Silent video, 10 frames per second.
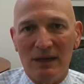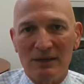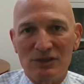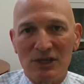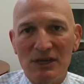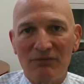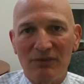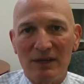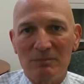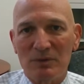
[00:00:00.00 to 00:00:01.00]
a
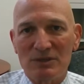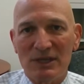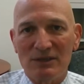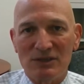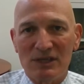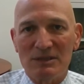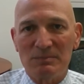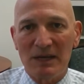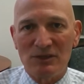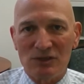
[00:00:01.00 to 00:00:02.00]
significant percentage of these
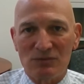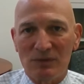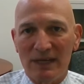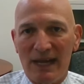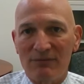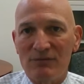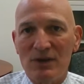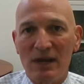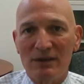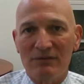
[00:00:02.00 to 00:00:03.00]
patients really have
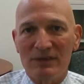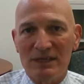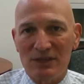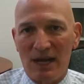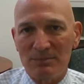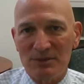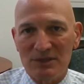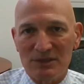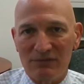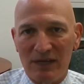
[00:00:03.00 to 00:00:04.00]
none of these
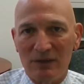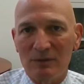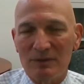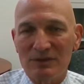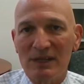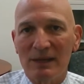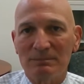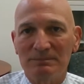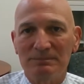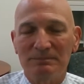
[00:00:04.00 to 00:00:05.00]
options available to them.